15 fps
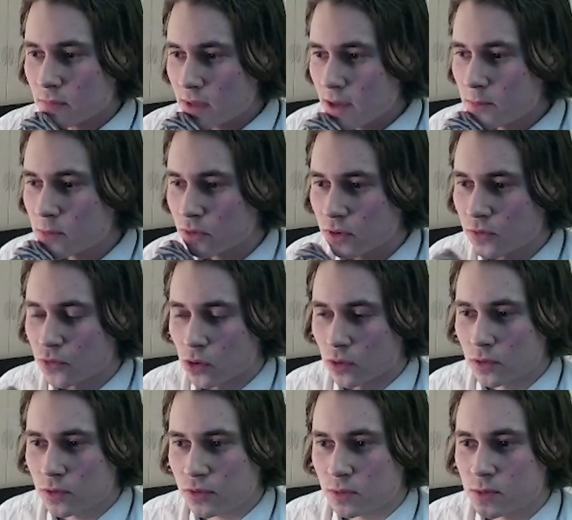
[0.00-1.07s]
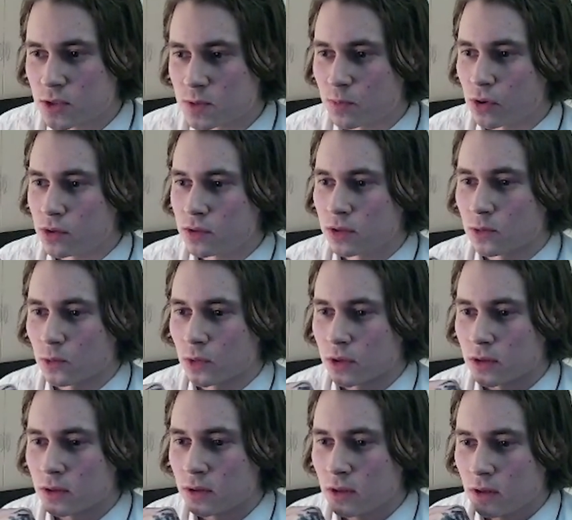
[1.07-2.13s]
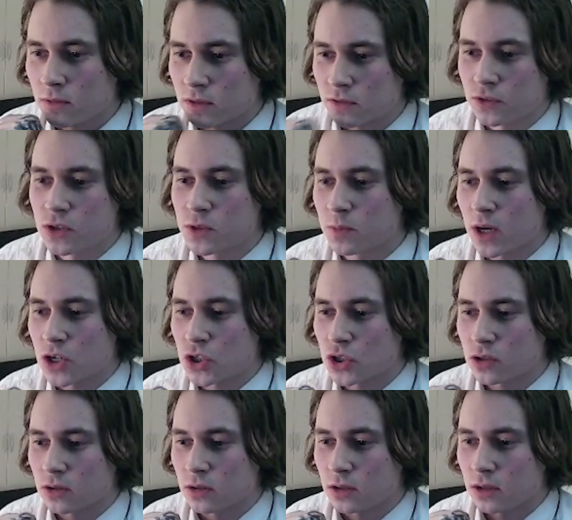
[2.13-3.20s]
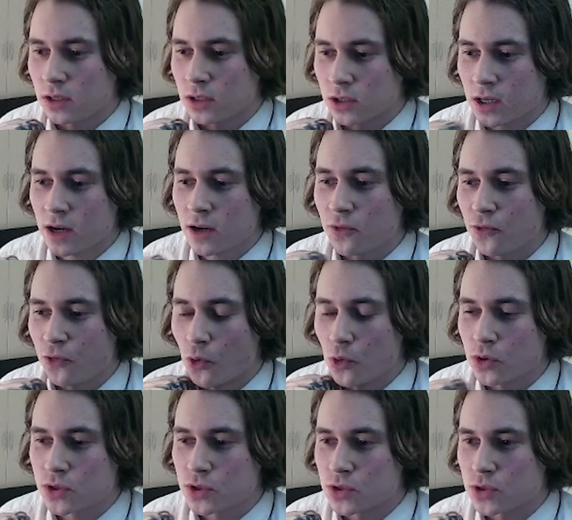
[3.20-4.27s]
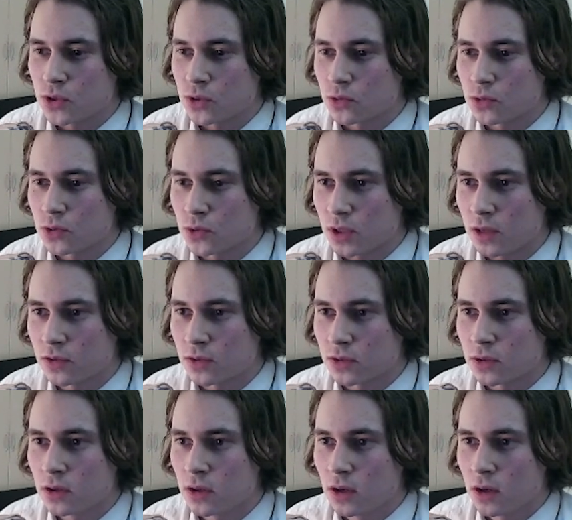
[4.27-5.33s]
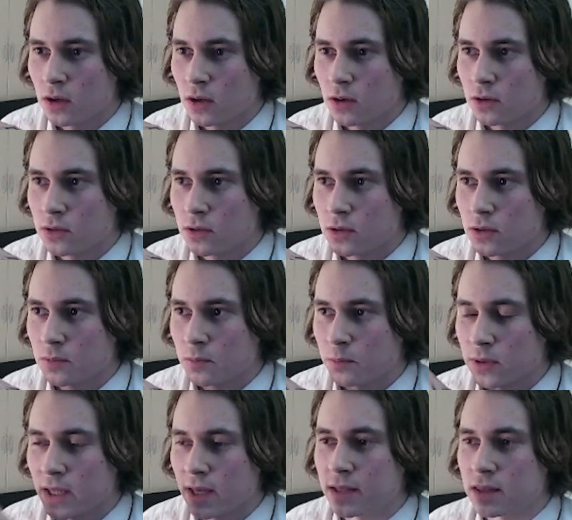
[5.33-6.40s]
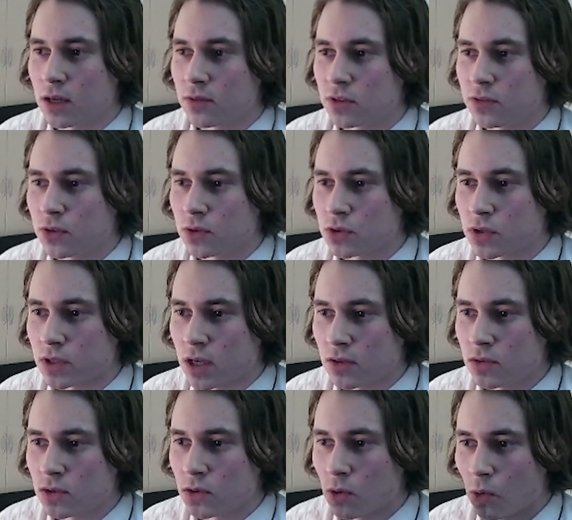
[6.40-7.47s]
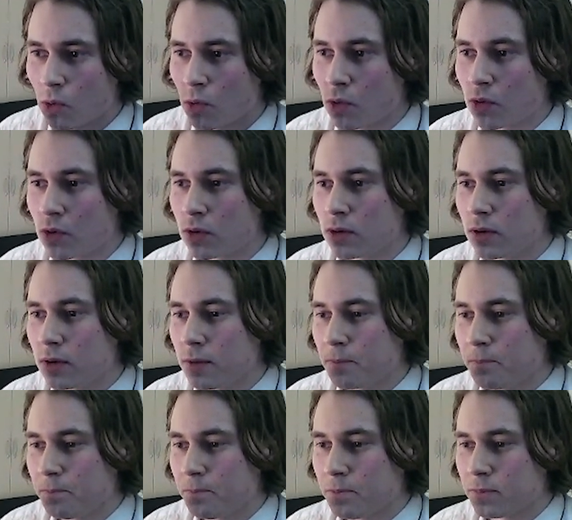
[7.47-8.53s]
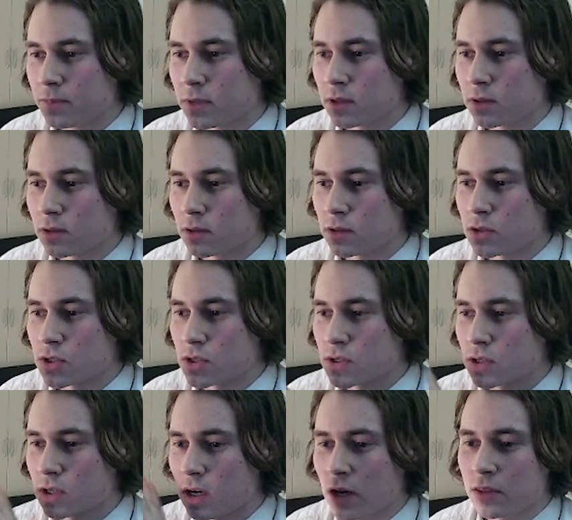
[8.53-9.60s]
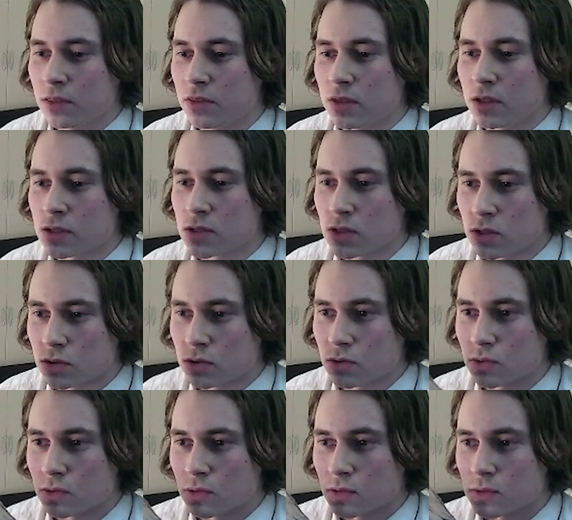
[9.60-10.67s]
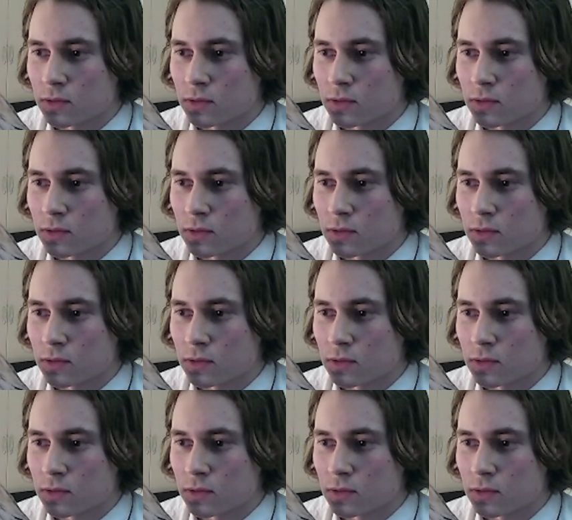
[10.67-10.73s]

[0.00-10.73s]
moving forward from this point, where with this brush it kind of forces you to either blend everything together or just cut things into